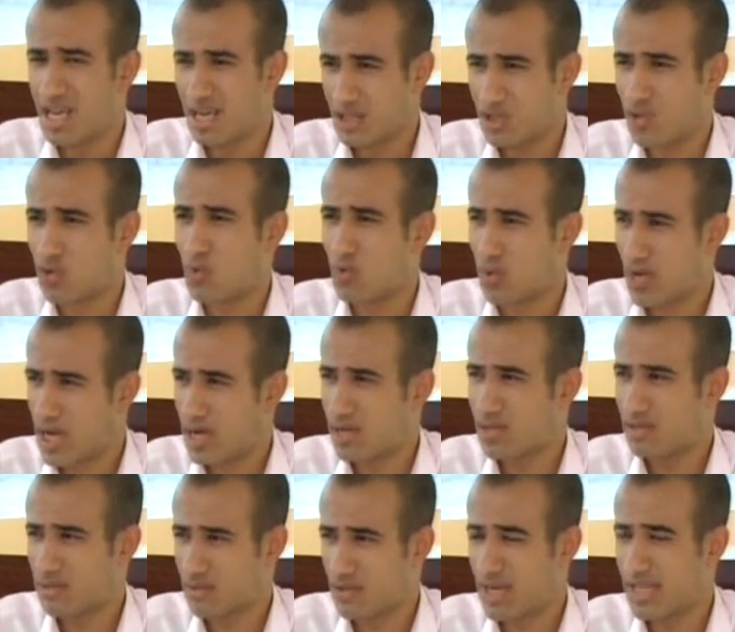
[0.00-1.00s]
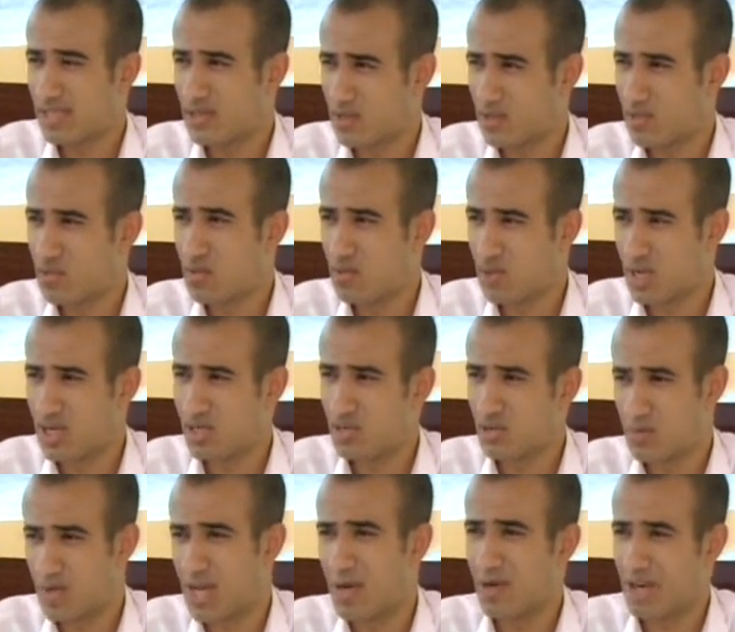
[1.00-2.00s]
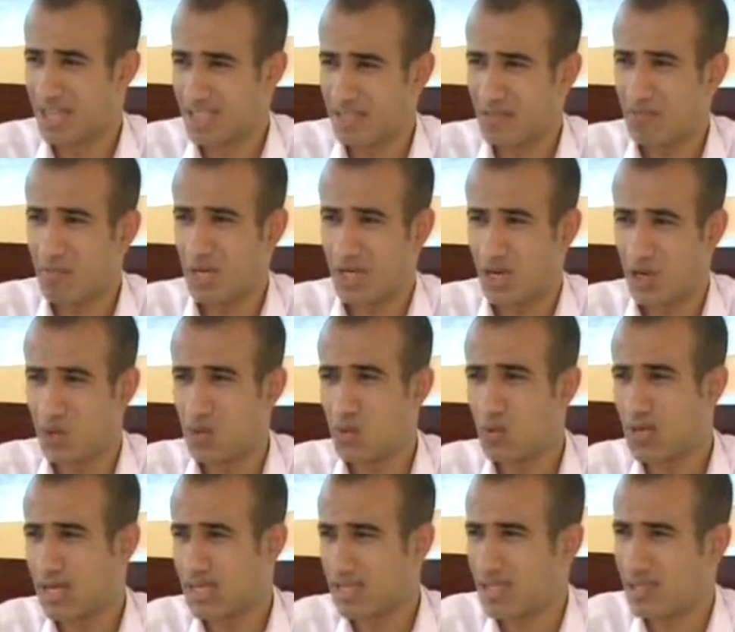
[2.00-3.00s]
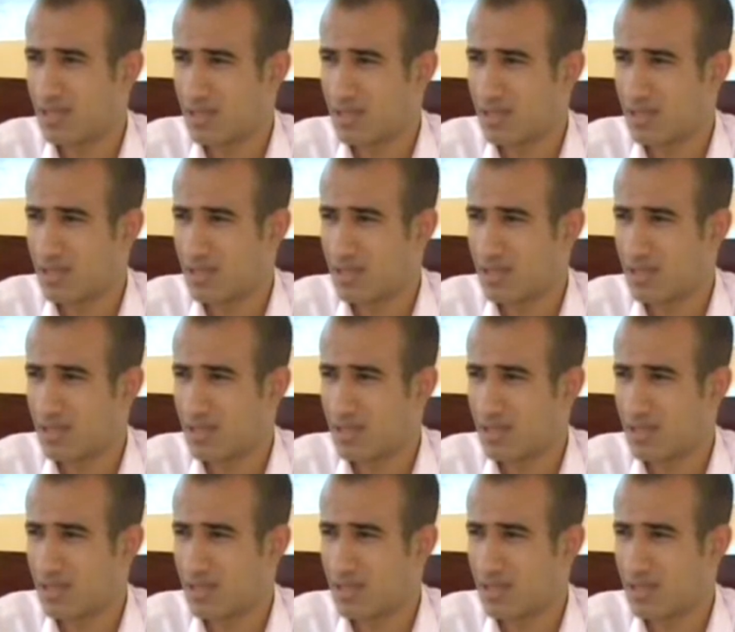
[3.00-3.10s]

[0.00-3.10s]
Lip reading: So we are trying to be abided by law and